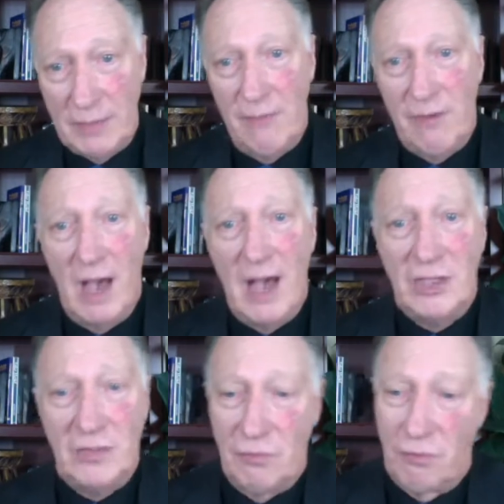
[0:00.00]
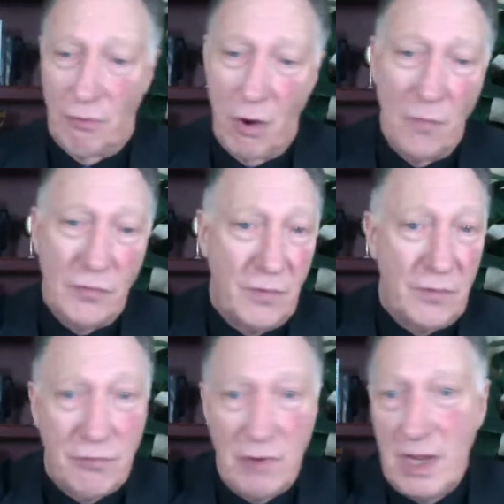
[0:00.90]
They have gods of groves
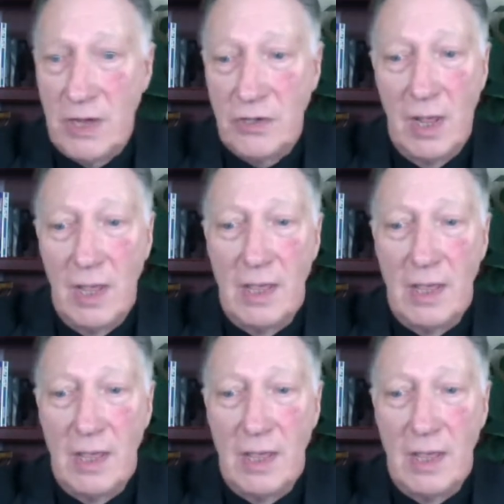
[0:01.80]
of trees.